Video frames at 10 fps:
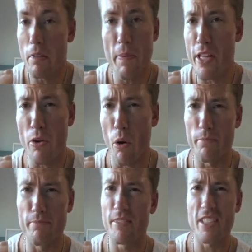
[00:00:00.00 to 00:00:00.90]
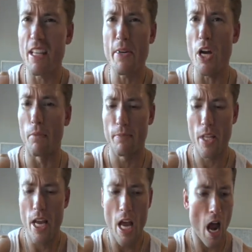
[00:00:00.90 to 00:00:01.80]
Could be either one. Just let me know.
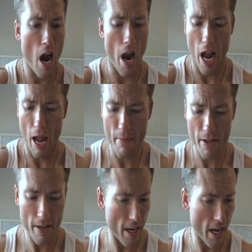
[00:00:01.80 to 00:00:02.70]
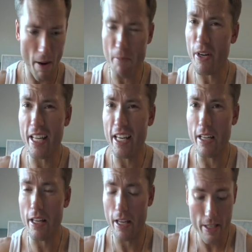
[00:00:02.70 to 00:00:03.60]
All right, I'm ready to get
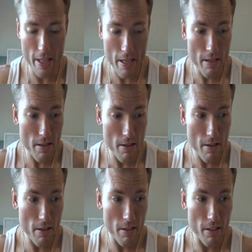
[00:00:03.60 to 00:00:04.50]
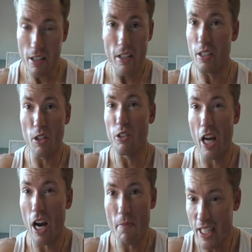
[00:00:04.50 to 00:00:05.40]
into this. A little
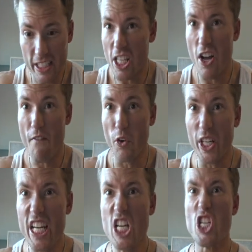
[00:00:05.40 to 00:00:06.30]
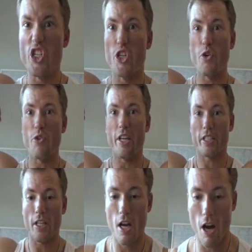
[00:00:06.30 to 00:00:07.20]
tired, but let's freaking do
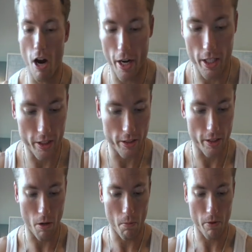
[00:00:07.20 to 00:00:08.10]
this. All right, let's go.